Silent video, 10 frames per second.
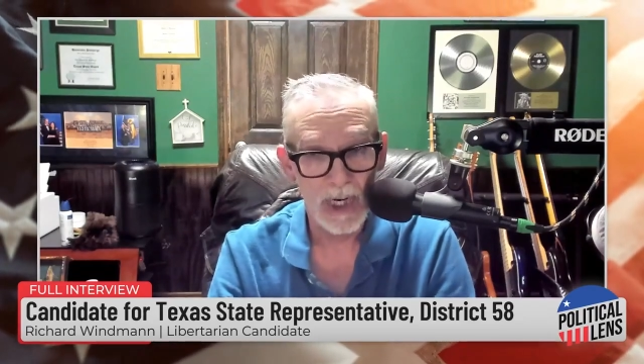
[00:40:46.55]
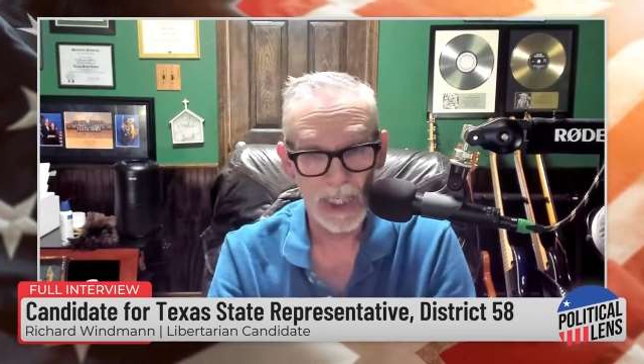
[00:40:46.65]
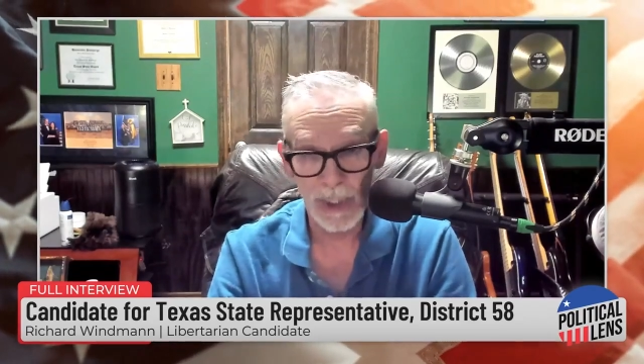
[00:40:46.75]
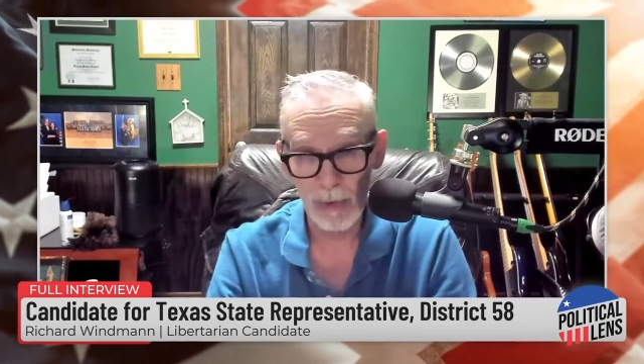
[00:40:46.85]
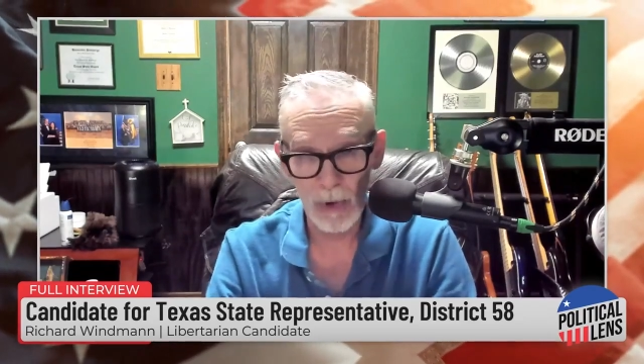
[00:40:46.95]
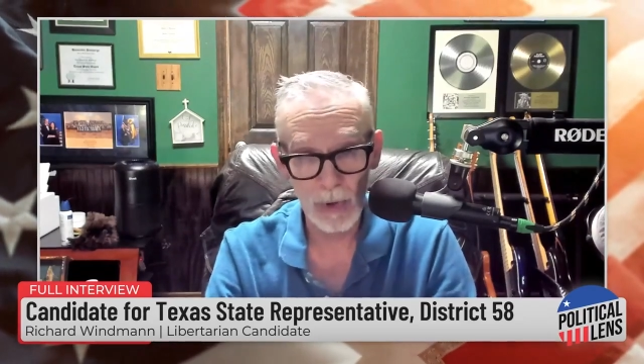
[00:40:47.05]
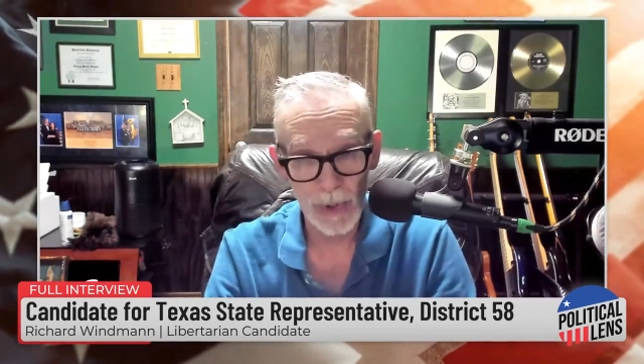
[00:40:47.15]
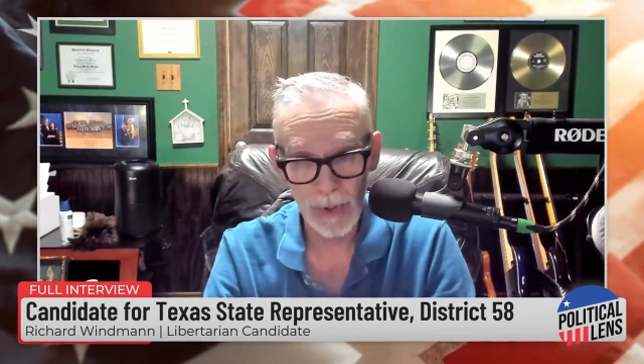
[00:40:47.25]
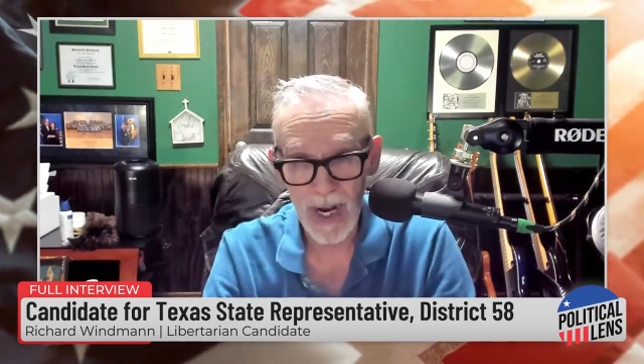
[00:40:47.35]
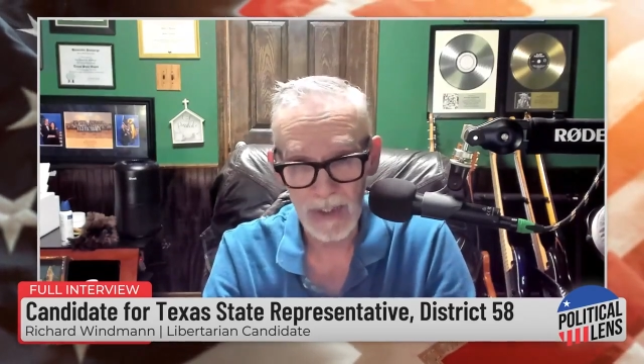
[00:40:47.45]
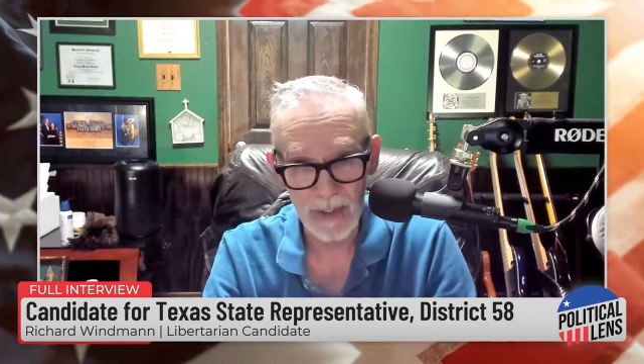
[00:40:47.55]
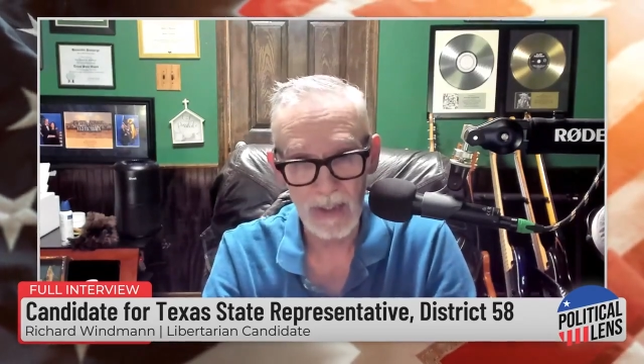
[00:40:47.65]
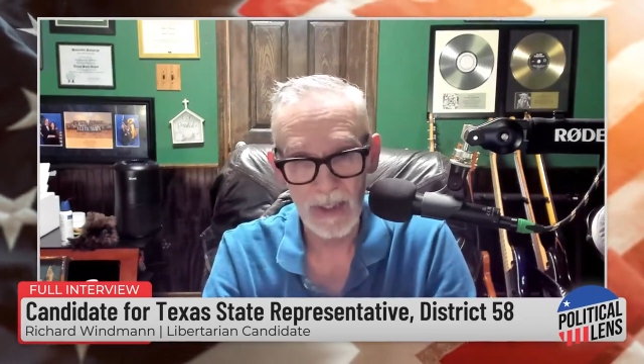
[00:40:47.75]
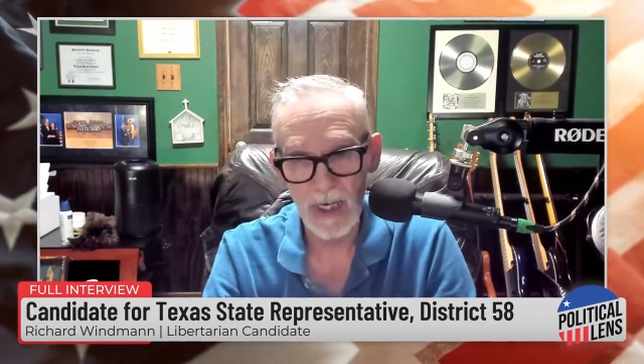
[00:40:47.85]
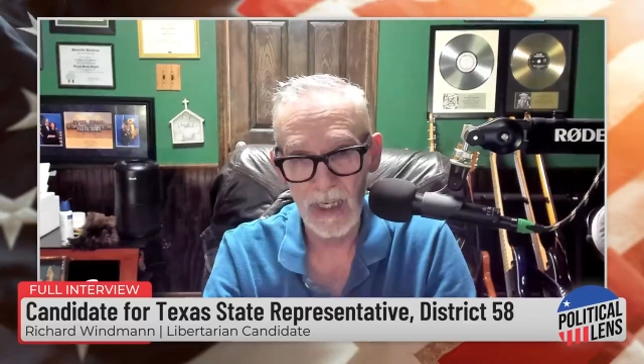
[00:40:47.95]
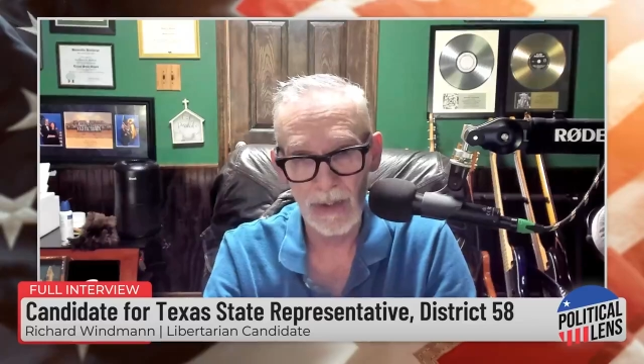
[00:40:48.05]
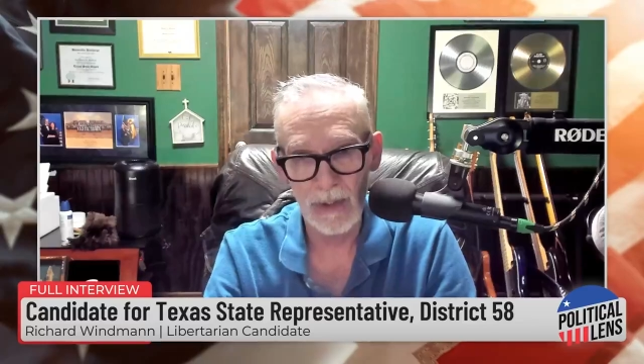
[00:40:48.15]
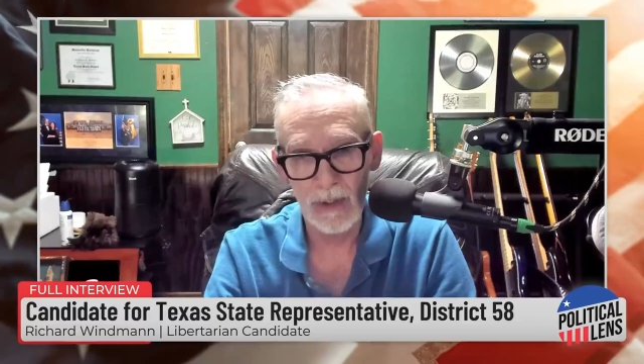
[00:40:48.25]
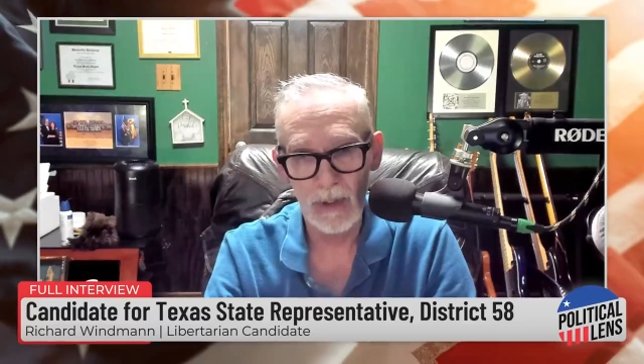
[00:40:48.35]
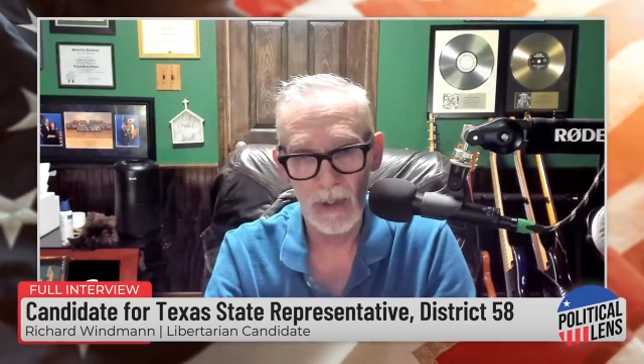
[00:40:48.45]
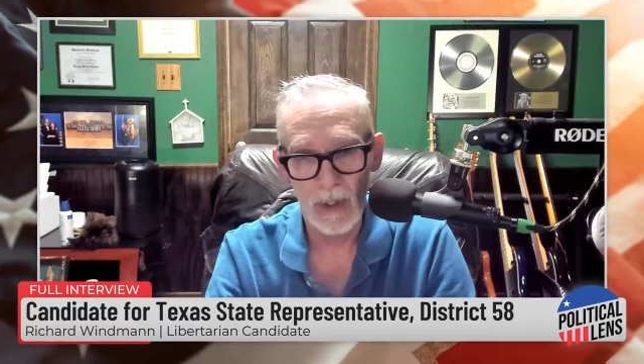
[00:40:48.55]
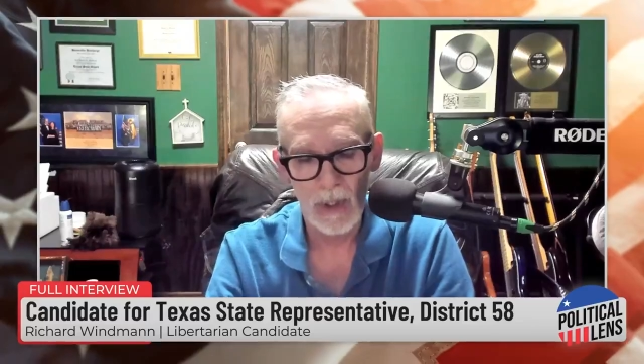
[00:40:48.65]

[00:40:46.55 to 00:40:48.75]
It's protracted in nature.